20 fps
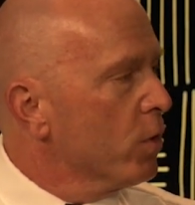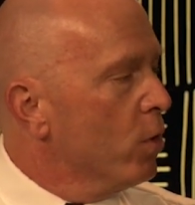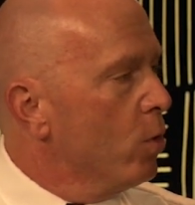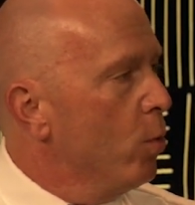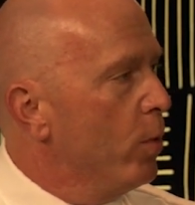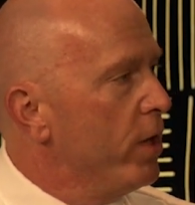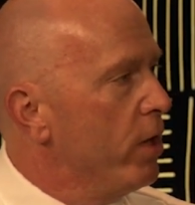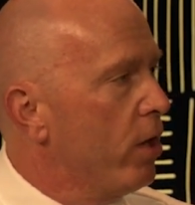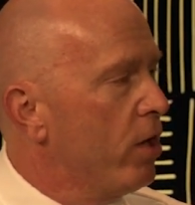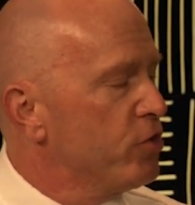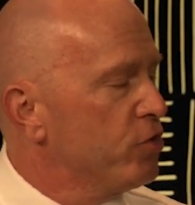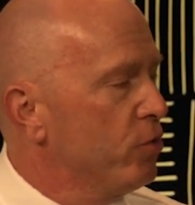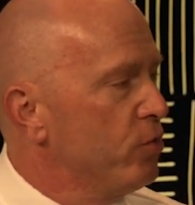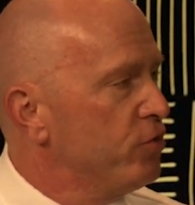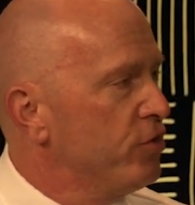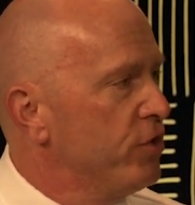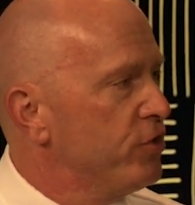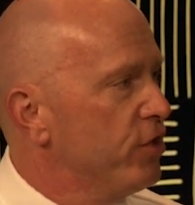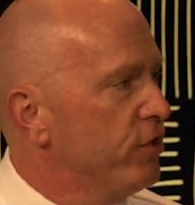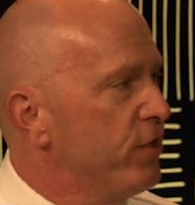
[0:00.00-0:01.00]
We also,
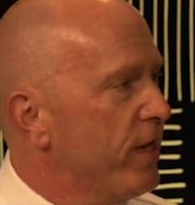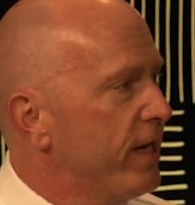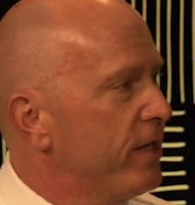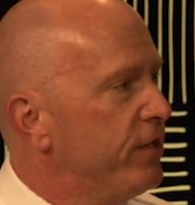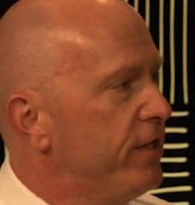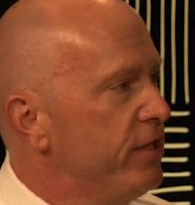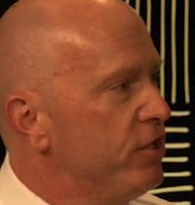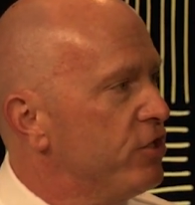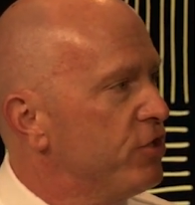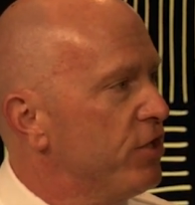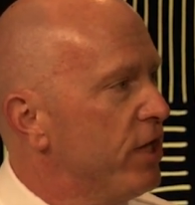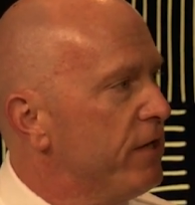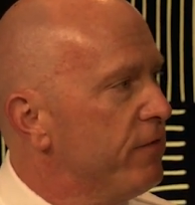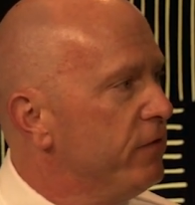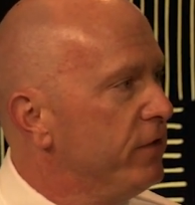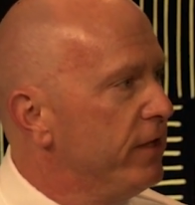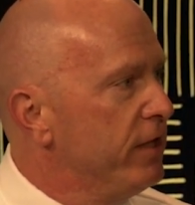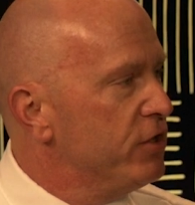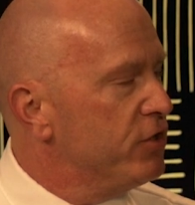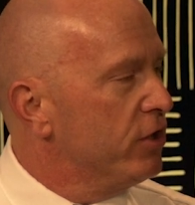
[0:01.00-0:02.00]
since the
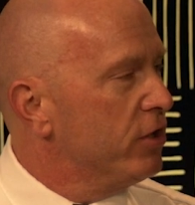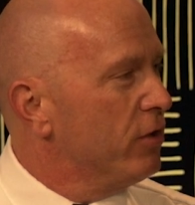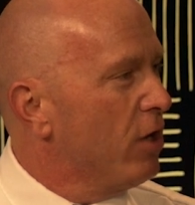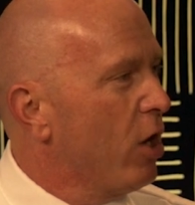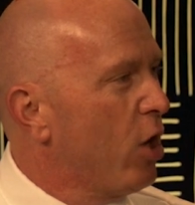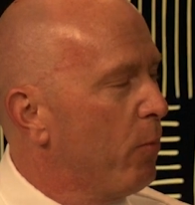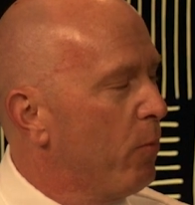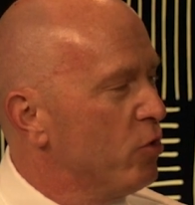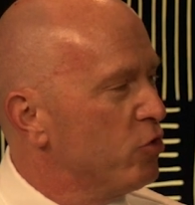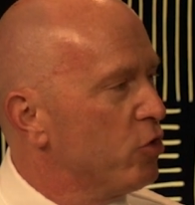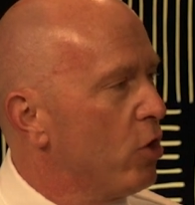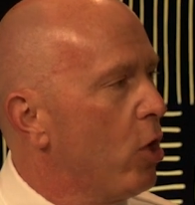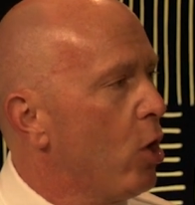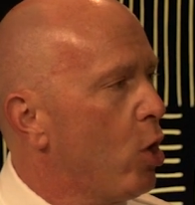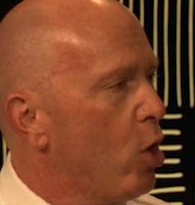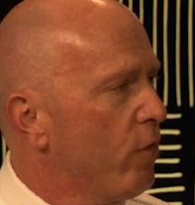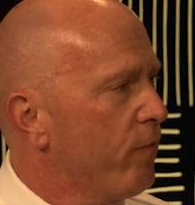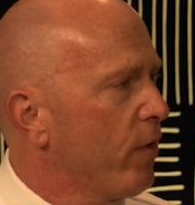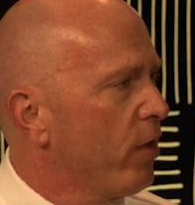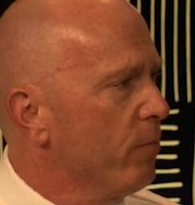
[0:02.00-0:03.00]
1970s, and almost
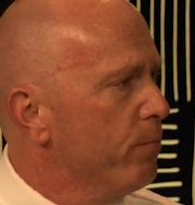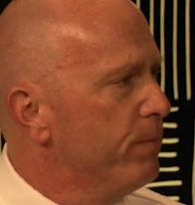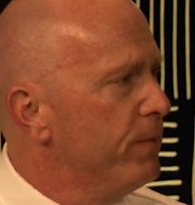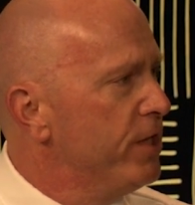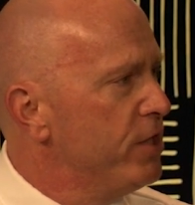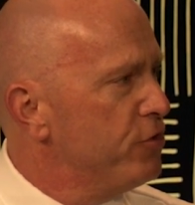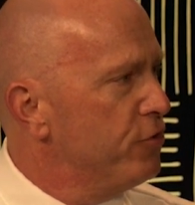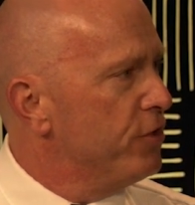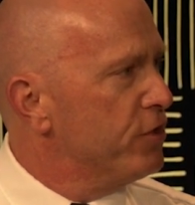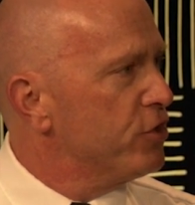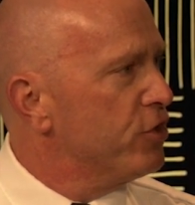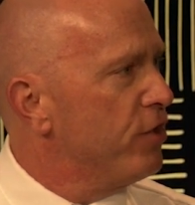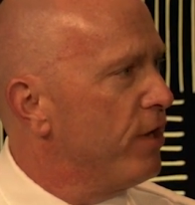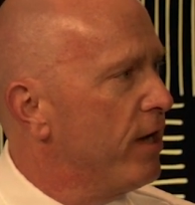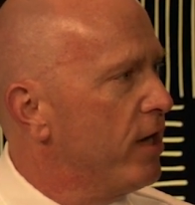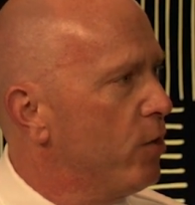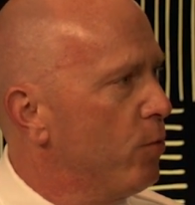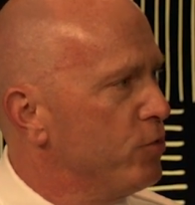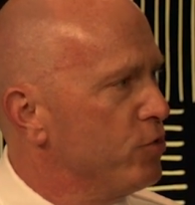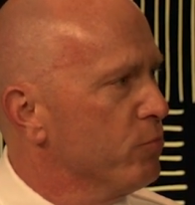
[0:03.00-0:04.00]
all of our business
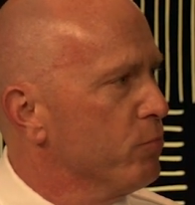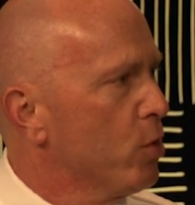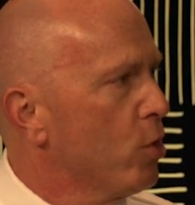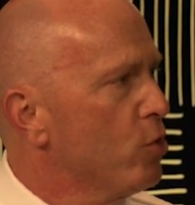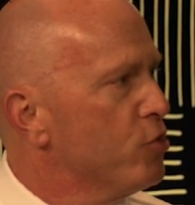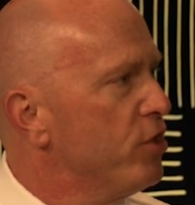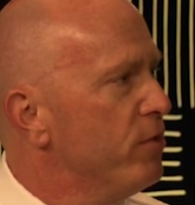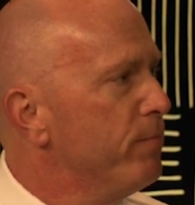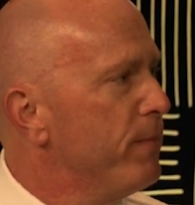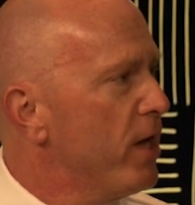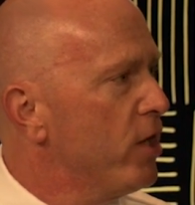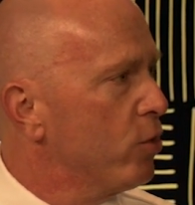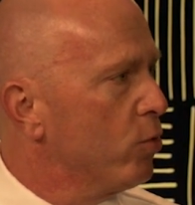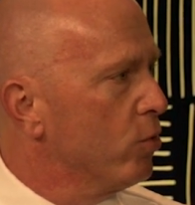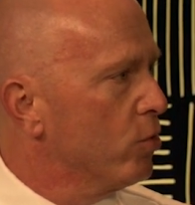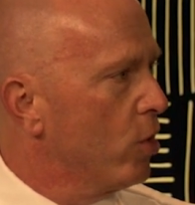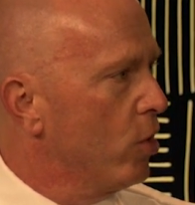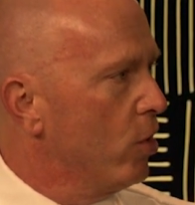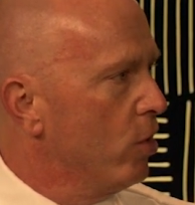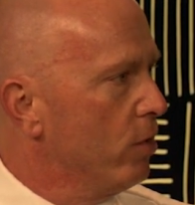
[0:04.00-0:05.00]
now is emergency
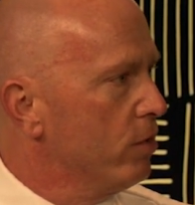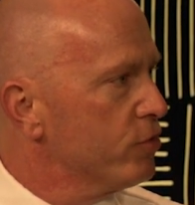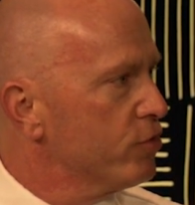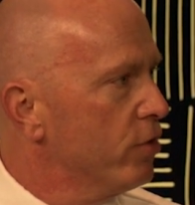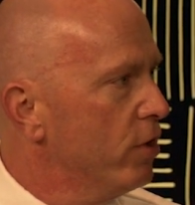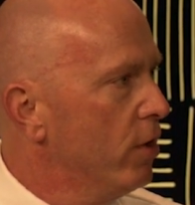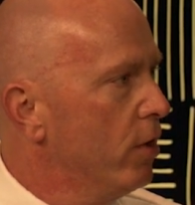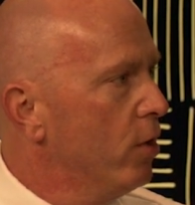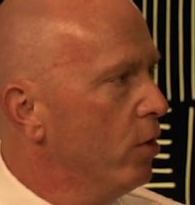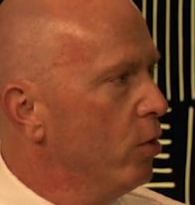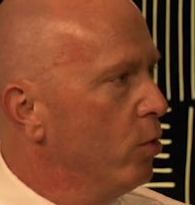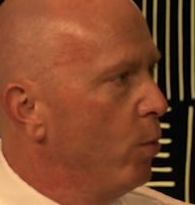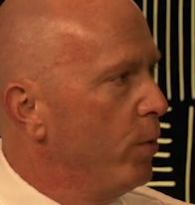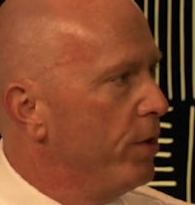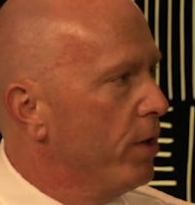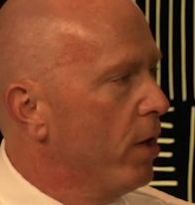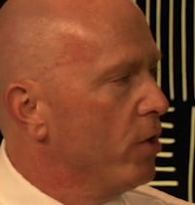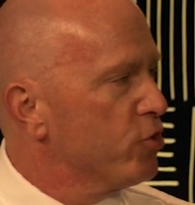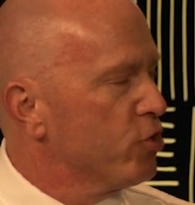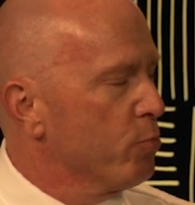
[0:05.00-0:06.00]
medical calls.
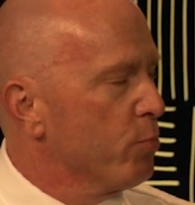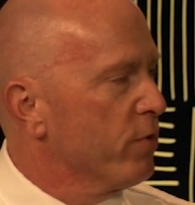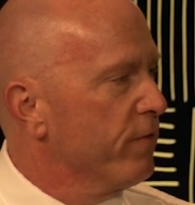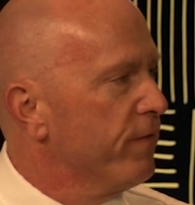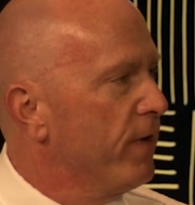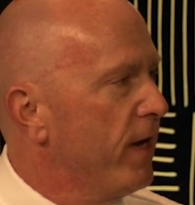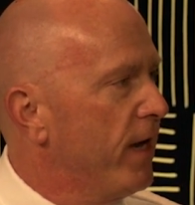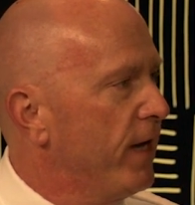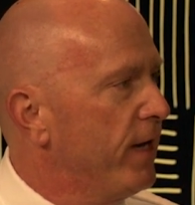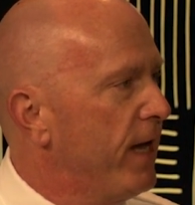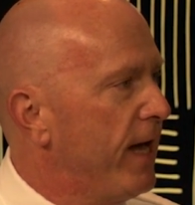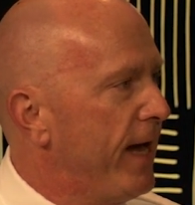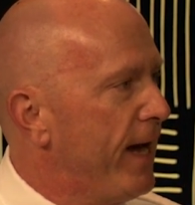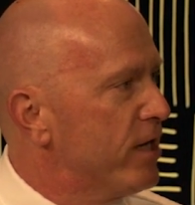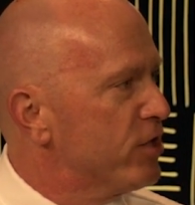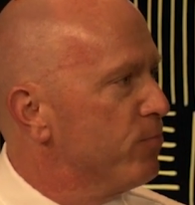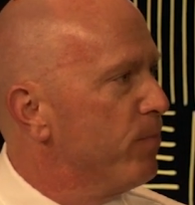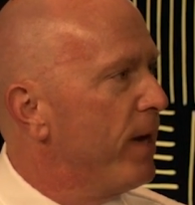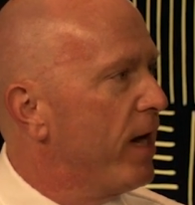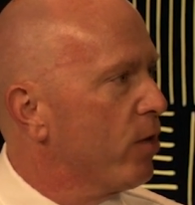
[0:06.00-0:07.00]
We also provide
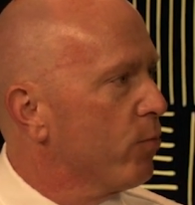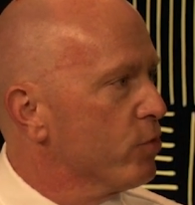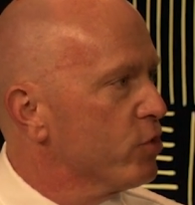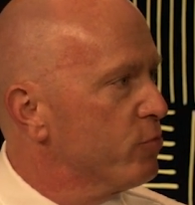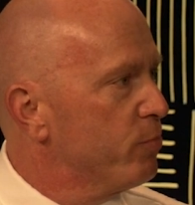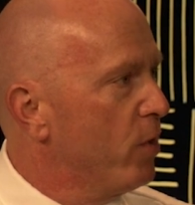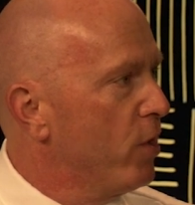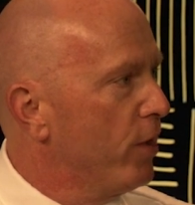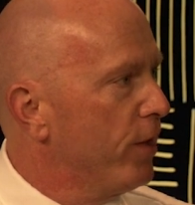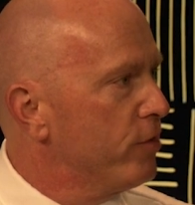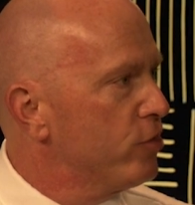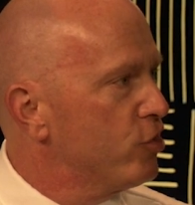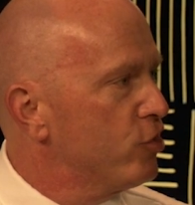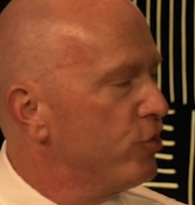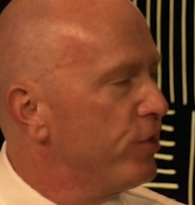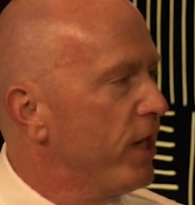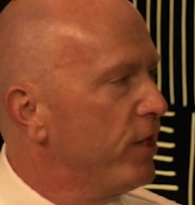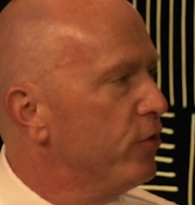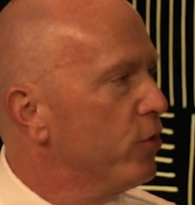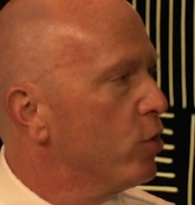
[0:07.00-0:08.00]
hazmat response,
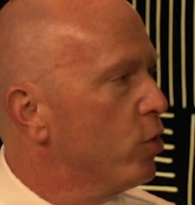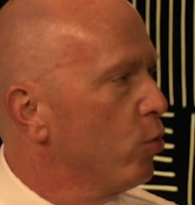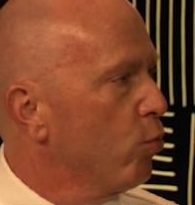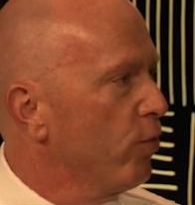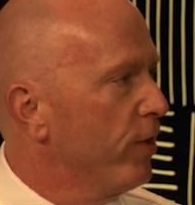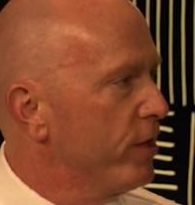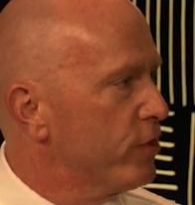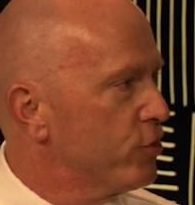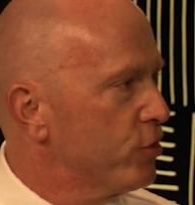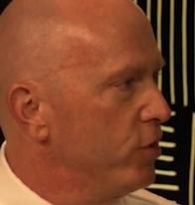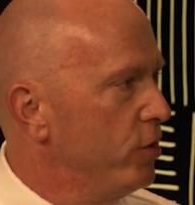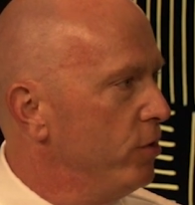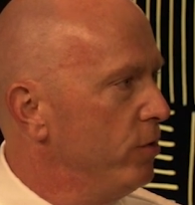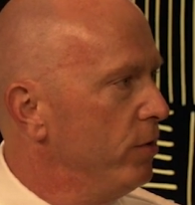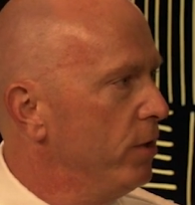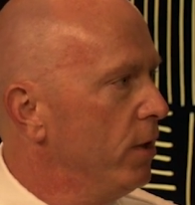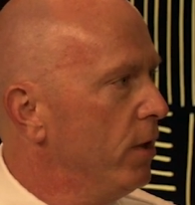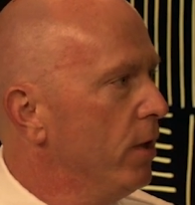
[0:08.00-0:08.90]
technical rescue,